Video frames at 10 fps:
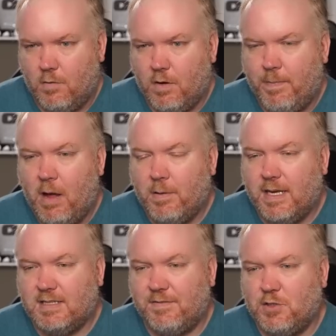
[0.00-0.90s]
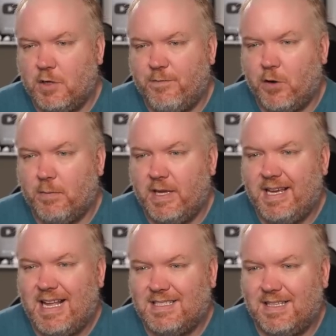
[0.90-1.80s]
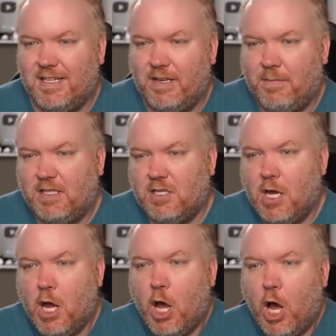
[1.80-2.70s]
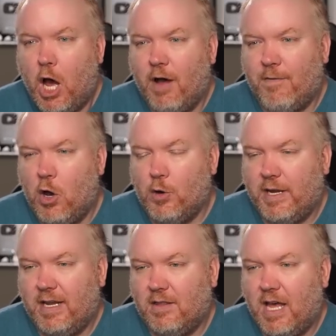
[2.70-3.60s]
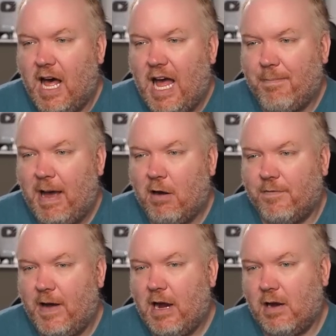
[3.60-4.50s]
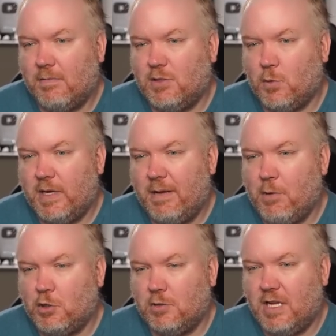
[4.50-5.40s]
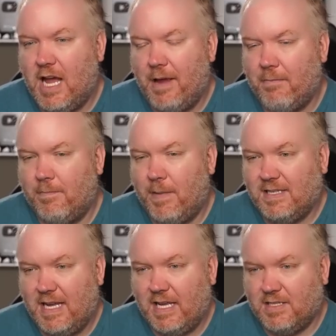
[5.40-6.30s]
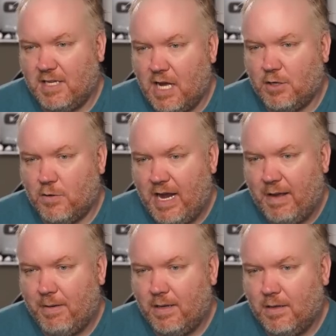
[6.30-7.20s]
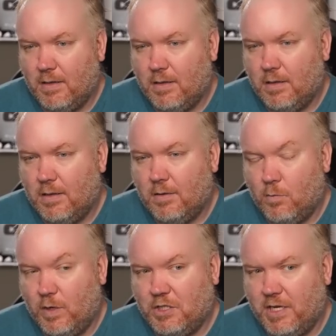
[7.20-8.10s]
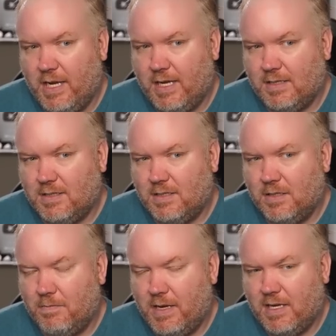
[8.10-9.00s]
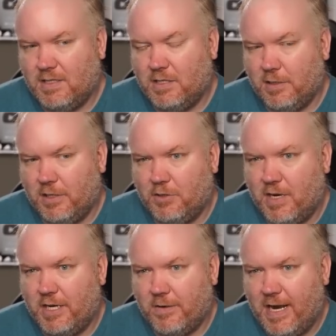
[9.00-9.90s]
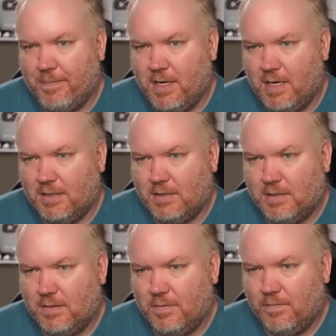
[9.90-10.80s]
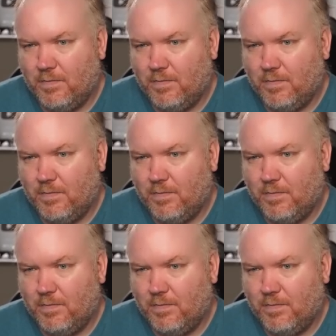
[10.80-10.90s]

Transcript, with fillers: Republicans have stood firmly against the limits of owning the high powered firearms during emotional time by saying it's a gun grab, which it is because it's literally trying to grab guns.